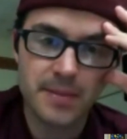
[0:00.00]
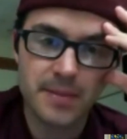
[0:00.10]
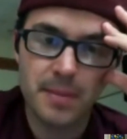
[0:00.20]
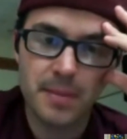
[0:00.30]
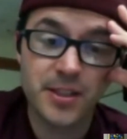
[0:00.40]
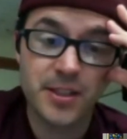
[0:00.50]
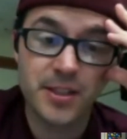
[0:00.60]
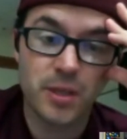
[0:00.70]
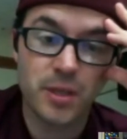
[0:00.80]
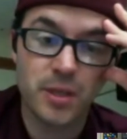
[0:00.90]
Maybe I think she's one
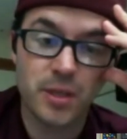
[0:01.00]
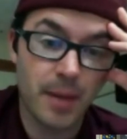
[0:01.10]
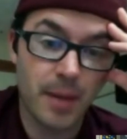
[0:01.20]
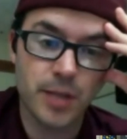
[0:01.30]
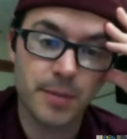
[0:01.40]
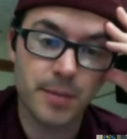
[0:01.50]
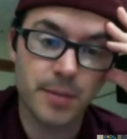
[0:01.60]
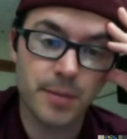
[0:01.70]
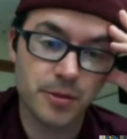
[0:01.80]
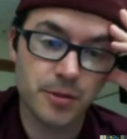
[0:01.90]
of the top high school
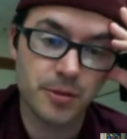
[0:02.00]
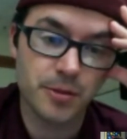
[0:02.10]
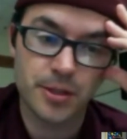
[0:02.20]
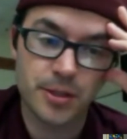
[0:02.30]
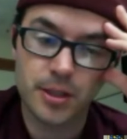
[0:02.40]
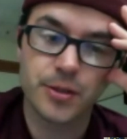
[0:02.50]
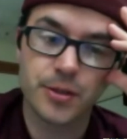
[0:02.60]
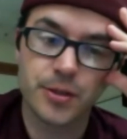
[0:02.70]
chemistry teachers in the country.